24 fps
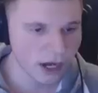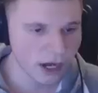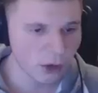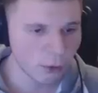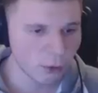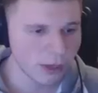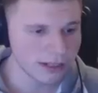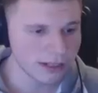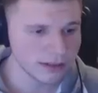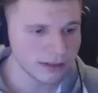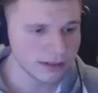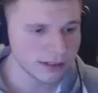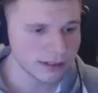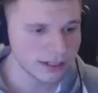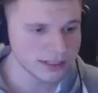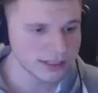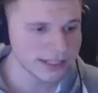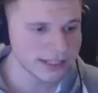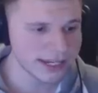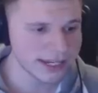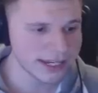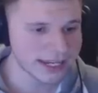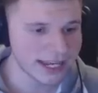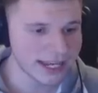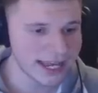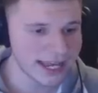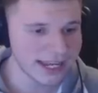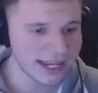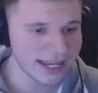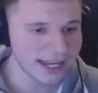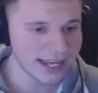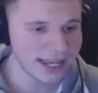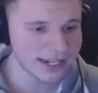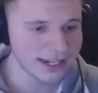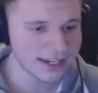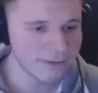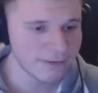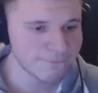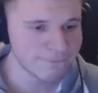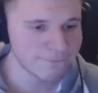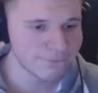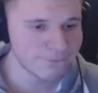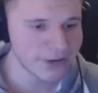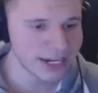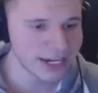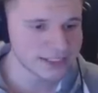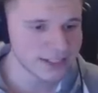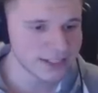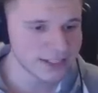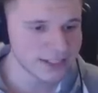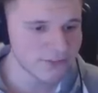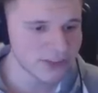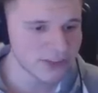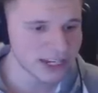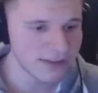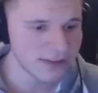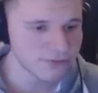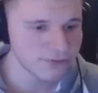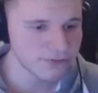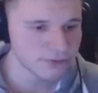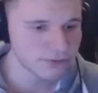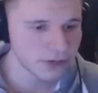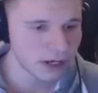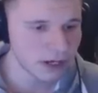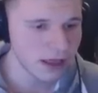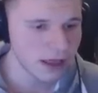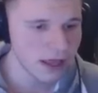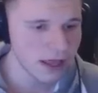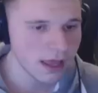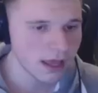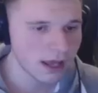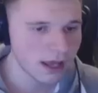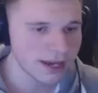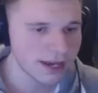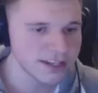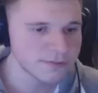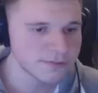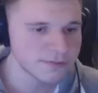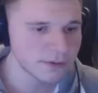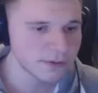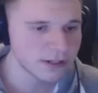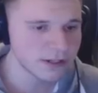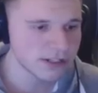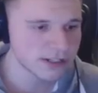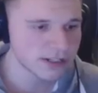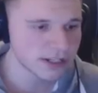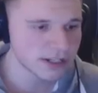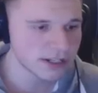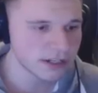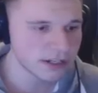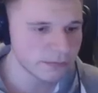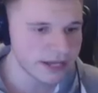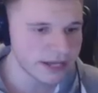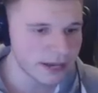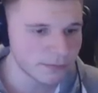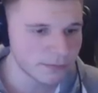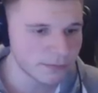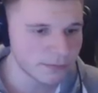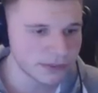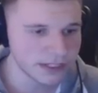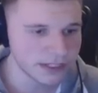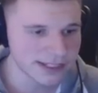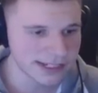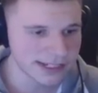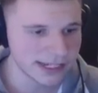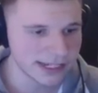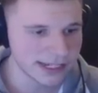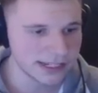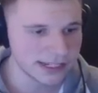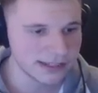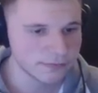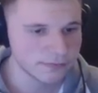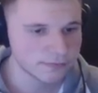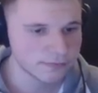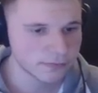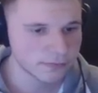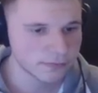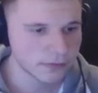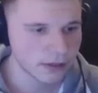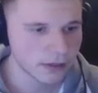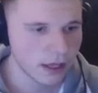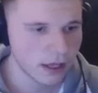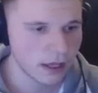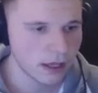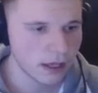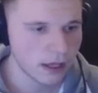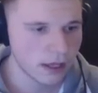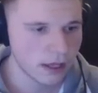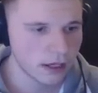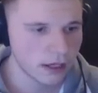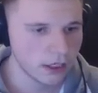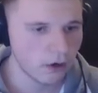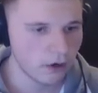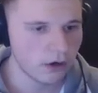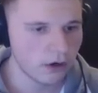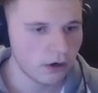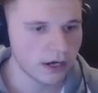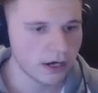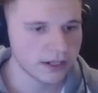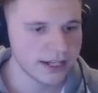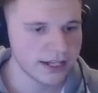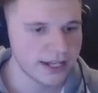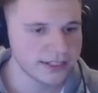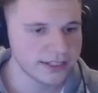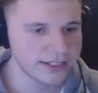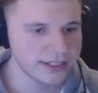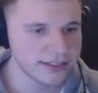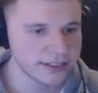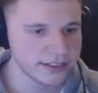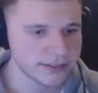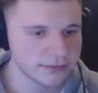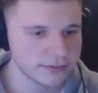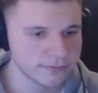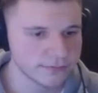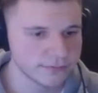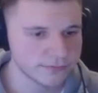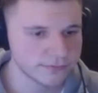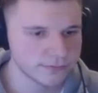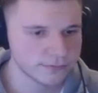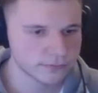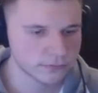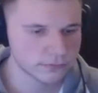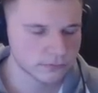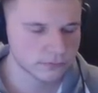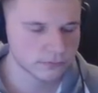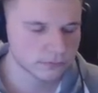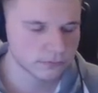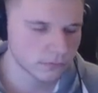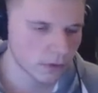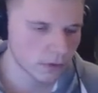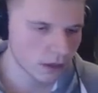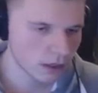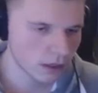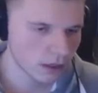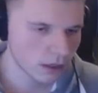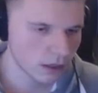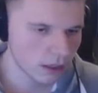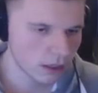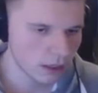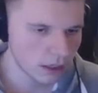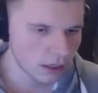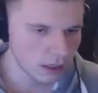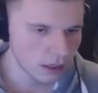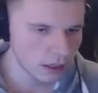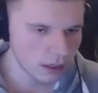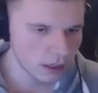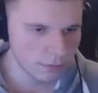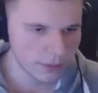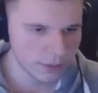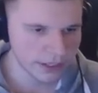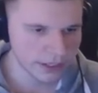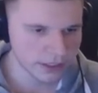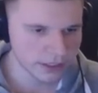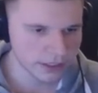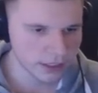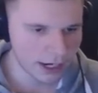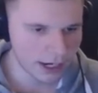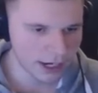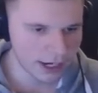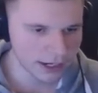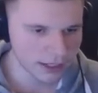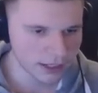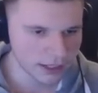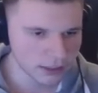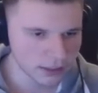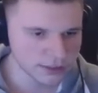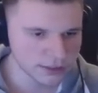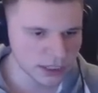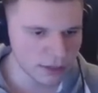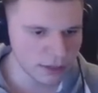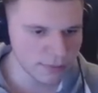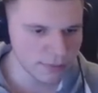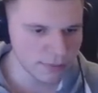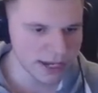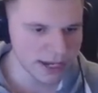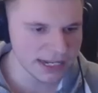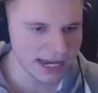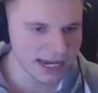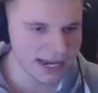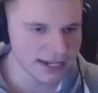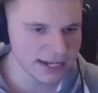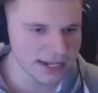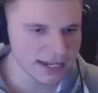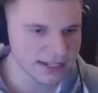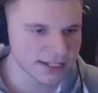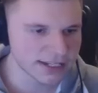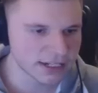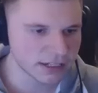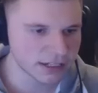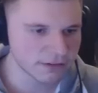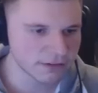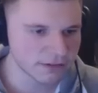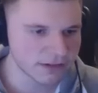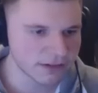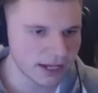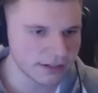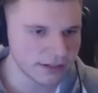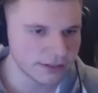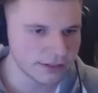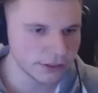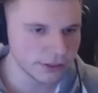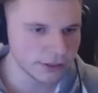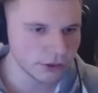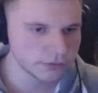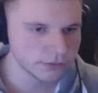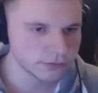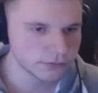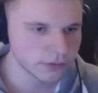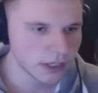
Oh, well, looks like I ended up finding something after all. Uh, it's probably just gonna be empty, isn't it? No hard cases? Oh my god. So many islands I could have gone to.